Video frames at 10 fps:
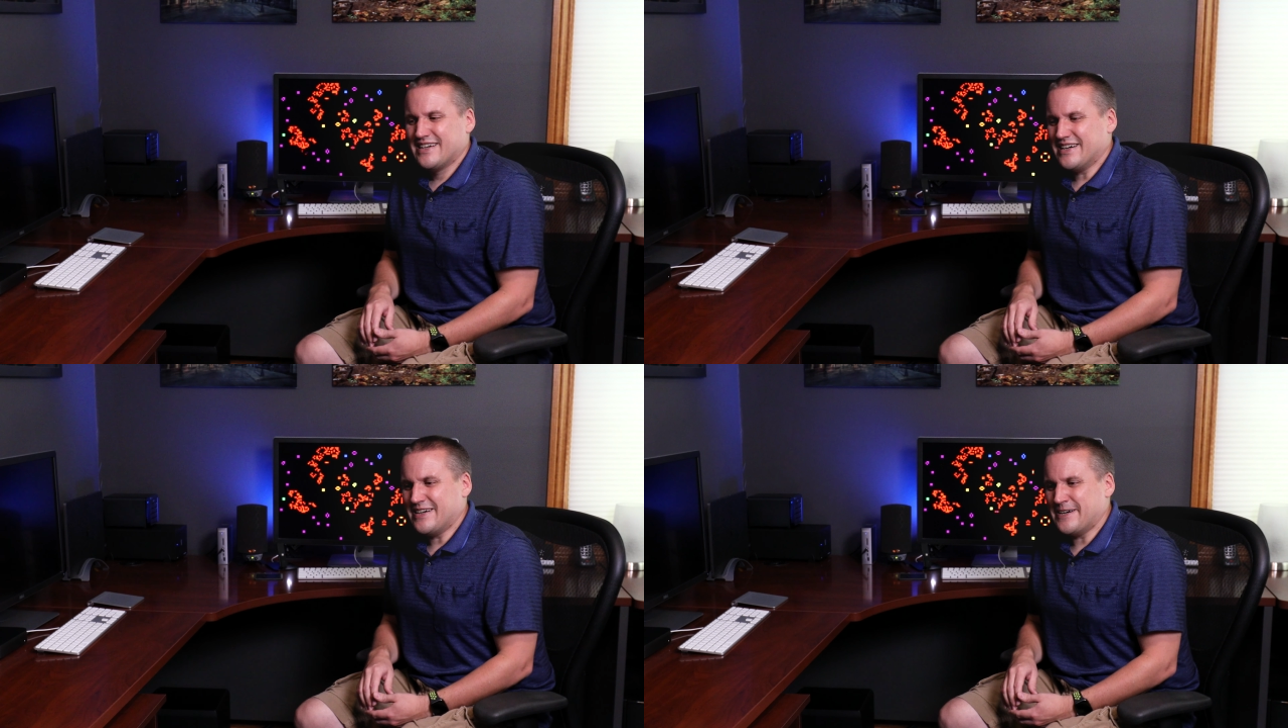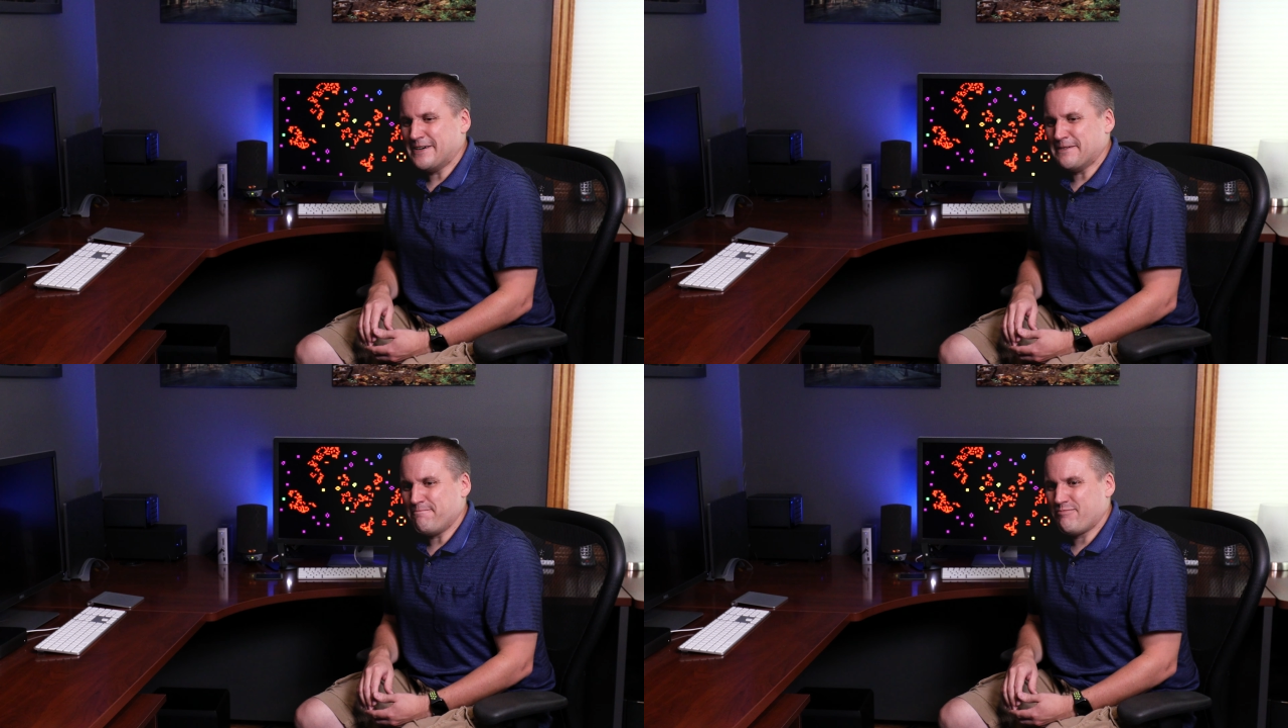
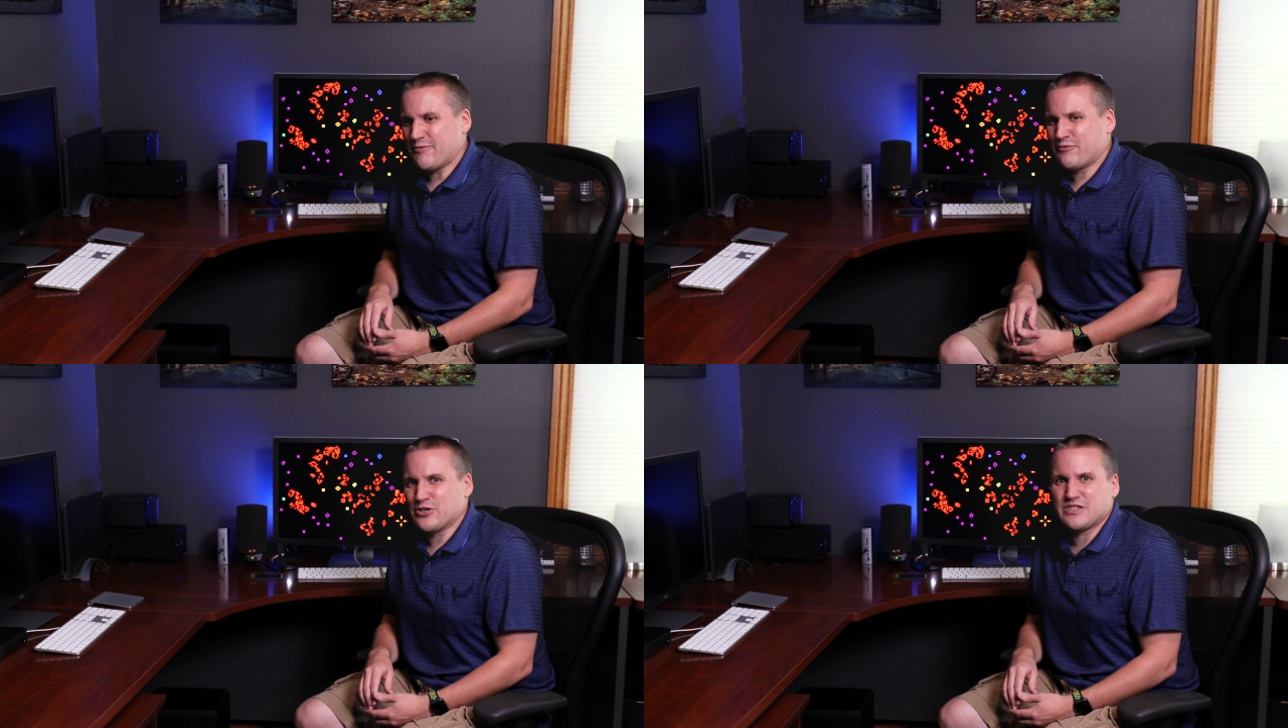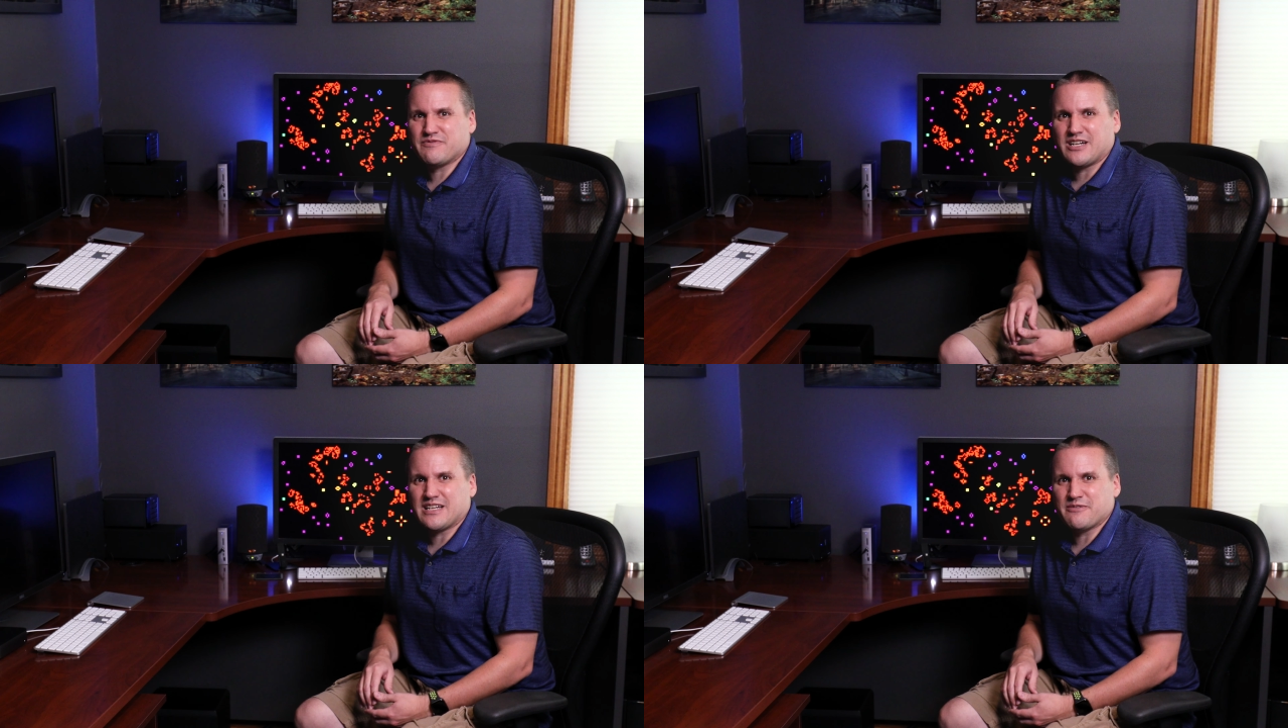First
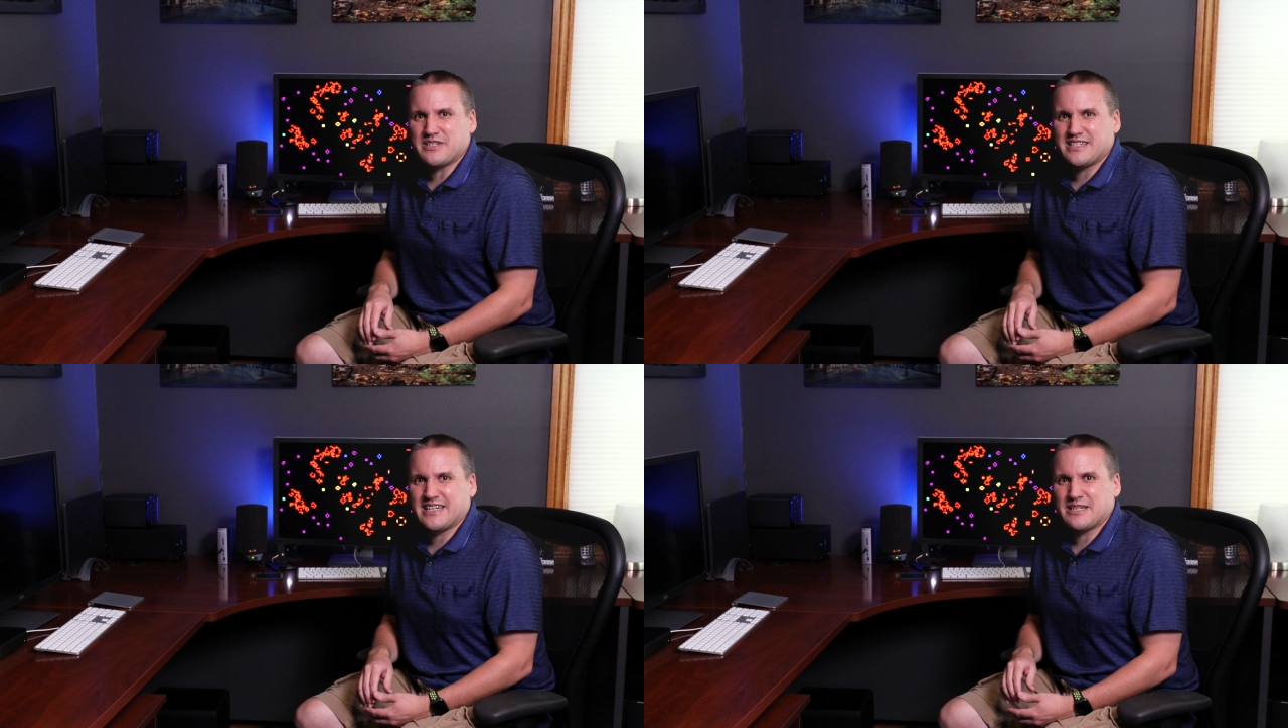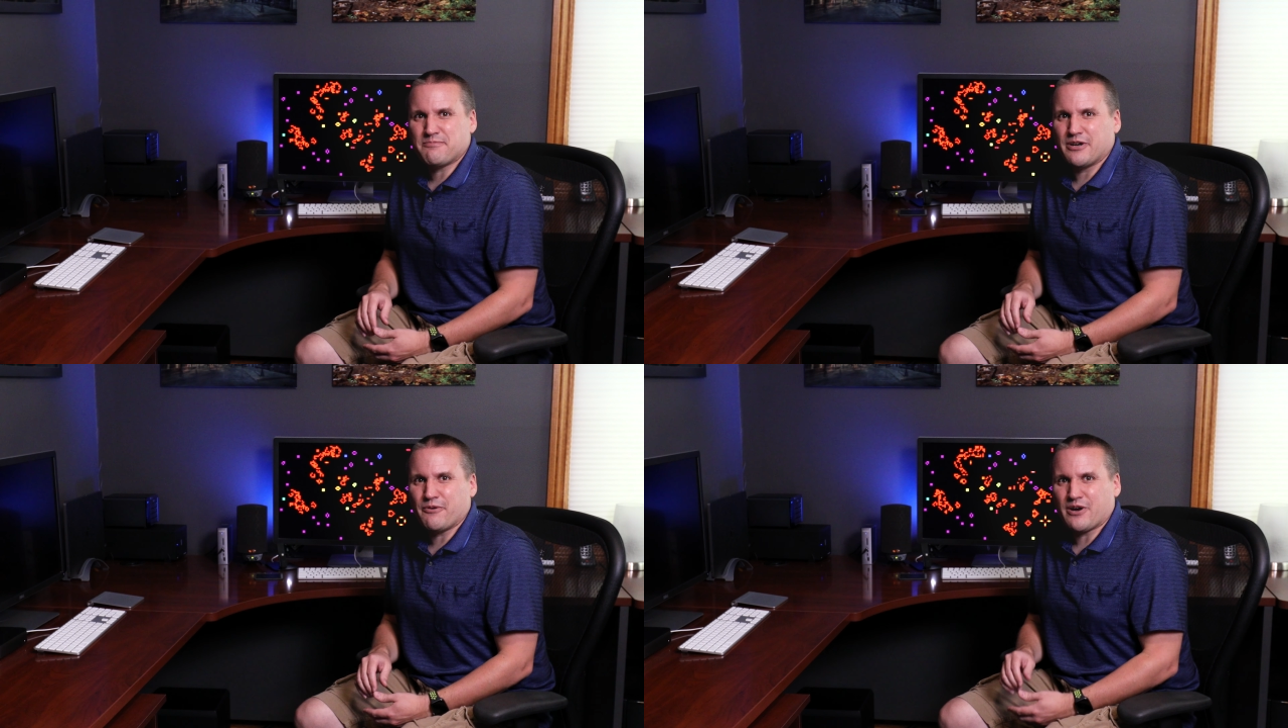of all, I was getting to the point